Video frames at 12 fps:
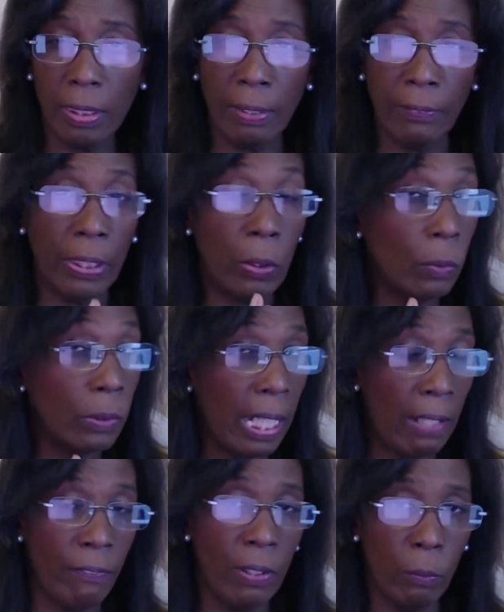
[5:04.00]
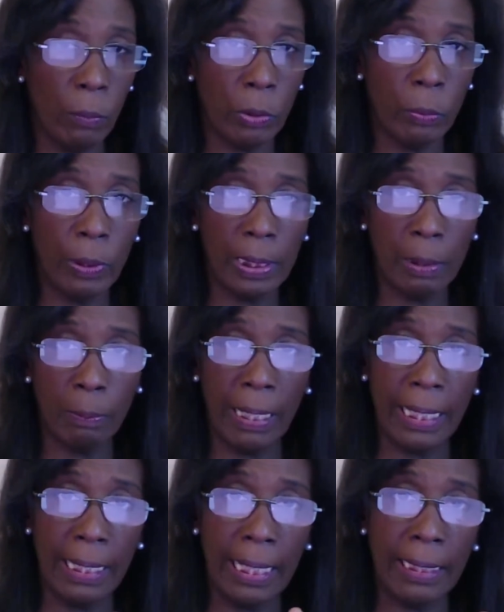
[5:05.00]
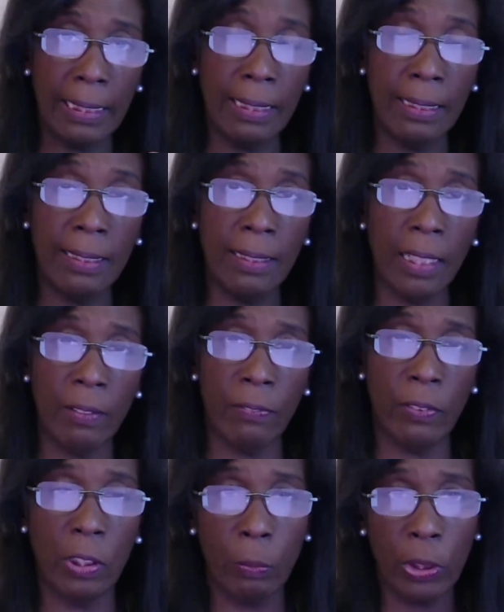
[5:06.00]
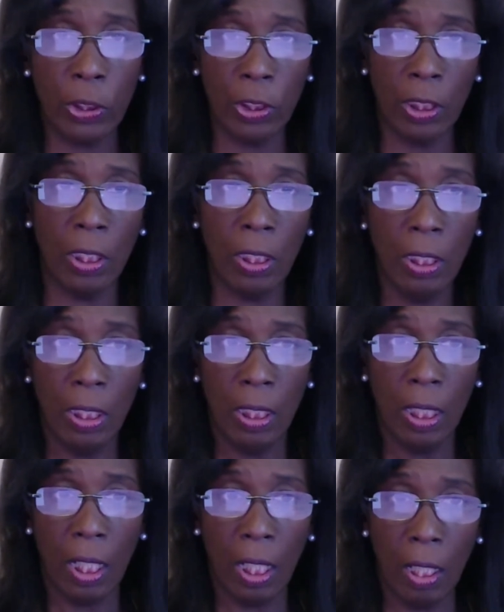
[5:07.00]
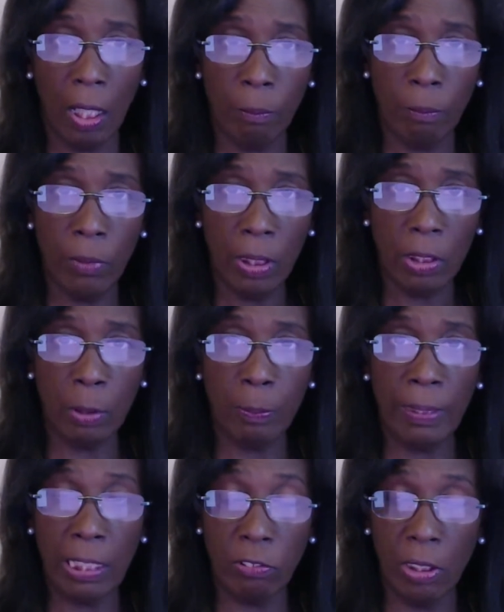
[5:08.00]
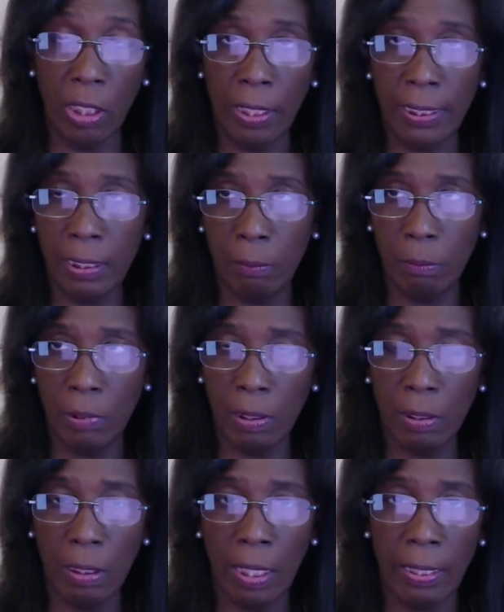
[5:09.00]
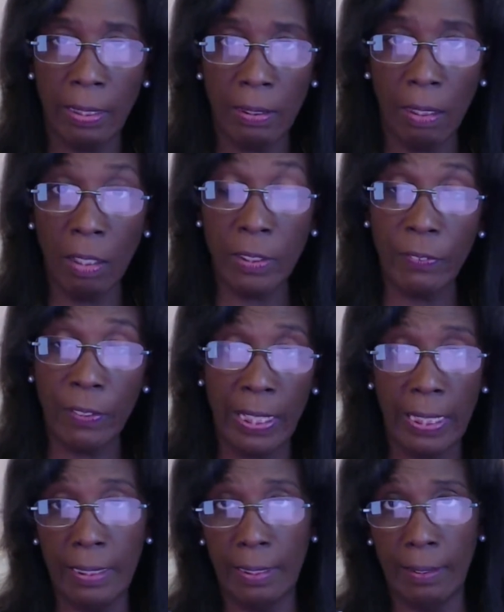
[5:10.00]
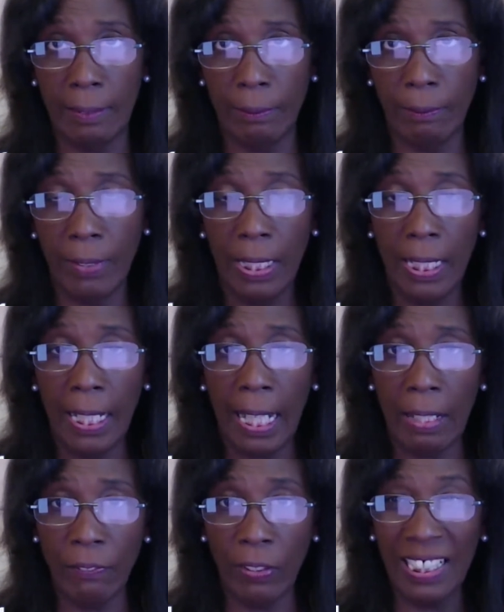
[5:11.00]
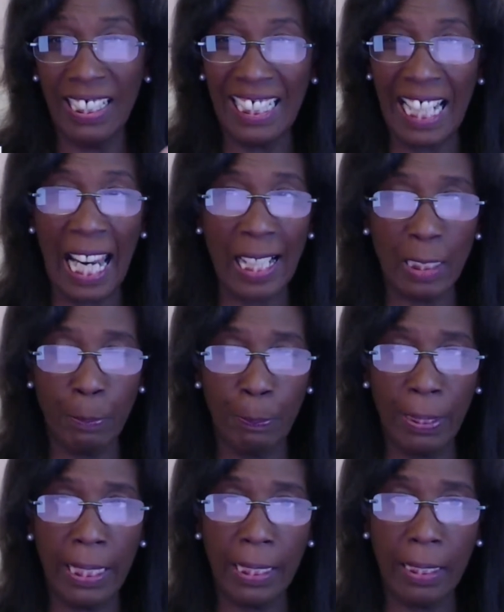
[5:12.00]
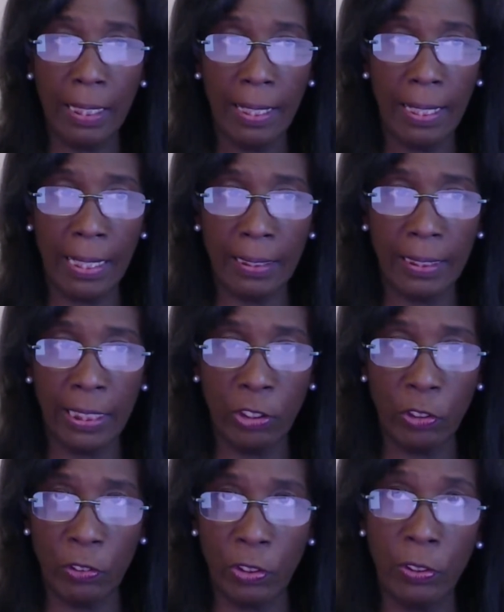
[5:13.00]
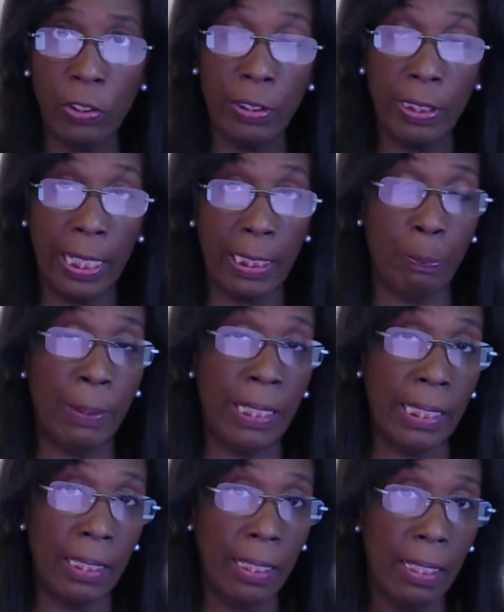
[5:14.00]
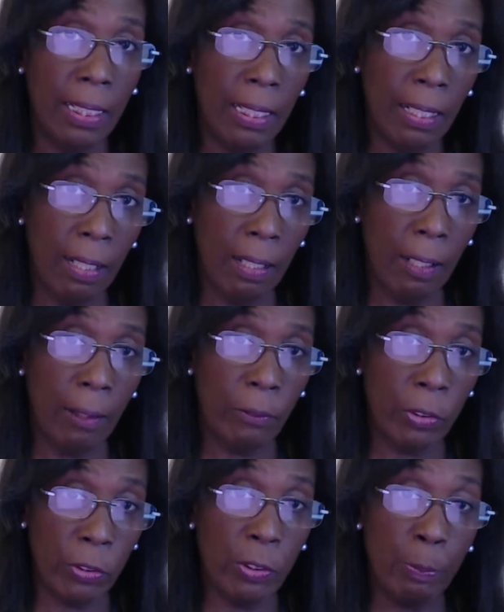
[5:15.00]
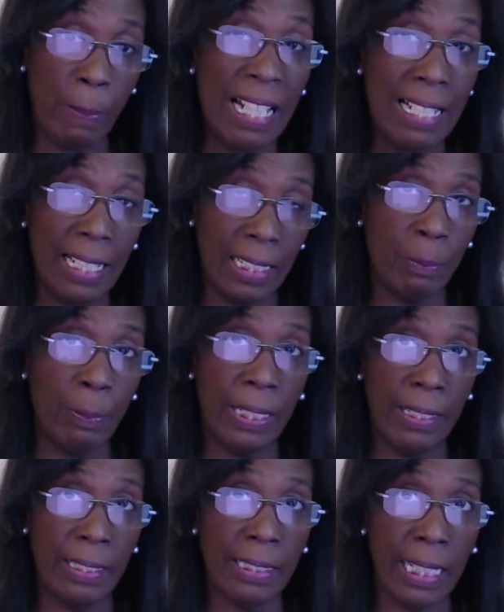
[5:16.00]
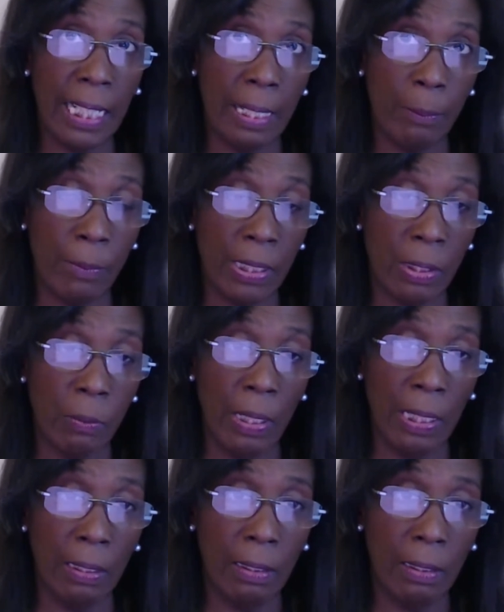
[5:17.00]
called effort, which we'll explain later, and ciphers, which are supernatural items and artifacts, and finally XP. And yes, you do use XP, you do spend XP in this game as well,